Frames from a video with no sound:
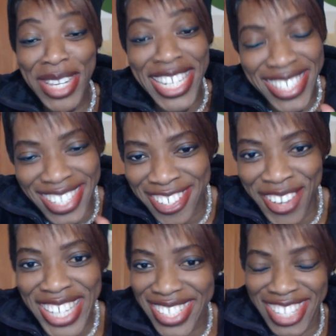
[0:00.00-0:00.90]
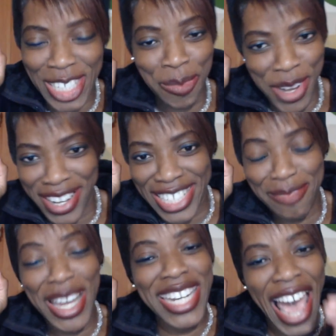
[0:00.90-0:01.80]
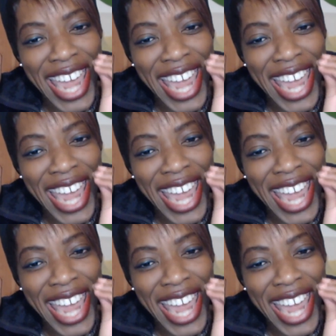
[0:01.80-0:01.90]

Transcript: I mean, it's the strangest experience, but